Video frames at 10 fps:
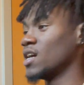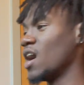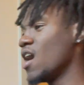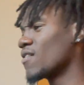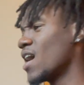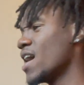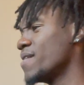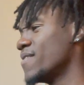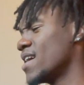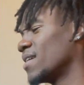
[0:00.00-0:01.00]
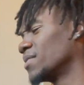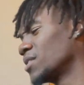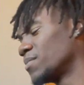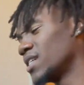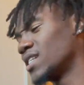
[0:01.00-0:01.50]
All right, man, I'm
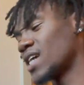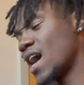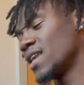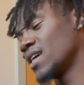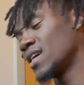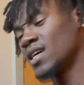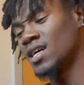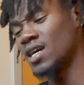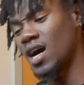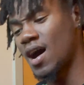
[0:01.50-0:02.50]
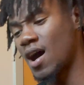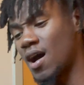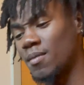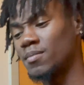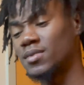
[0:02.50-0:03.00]
super excited.
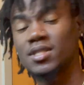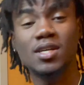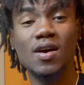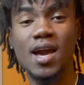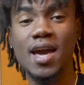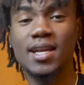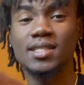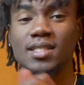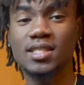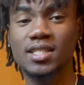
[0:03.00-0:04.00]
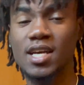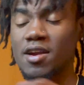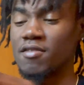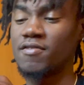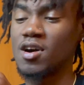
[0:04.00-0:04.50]
Let's go ahead and tear
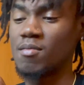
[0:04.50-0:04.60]
the film